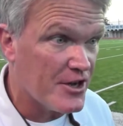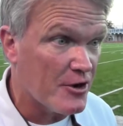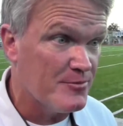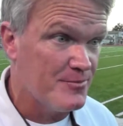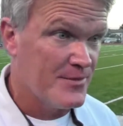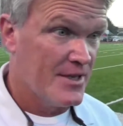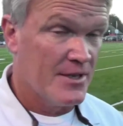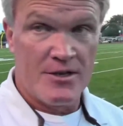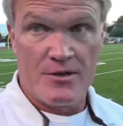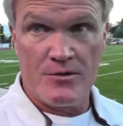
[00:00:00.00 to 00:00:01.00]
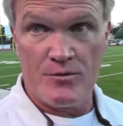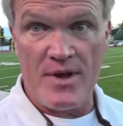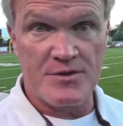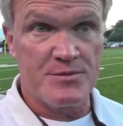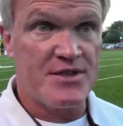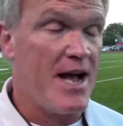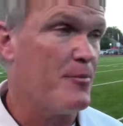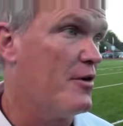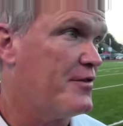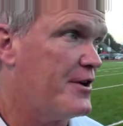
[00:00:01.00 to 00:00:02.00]
you know. We'll have some
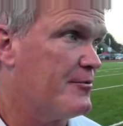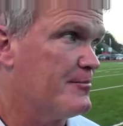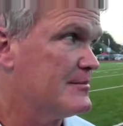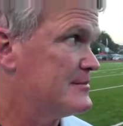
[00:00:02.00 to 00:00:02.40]
time off here.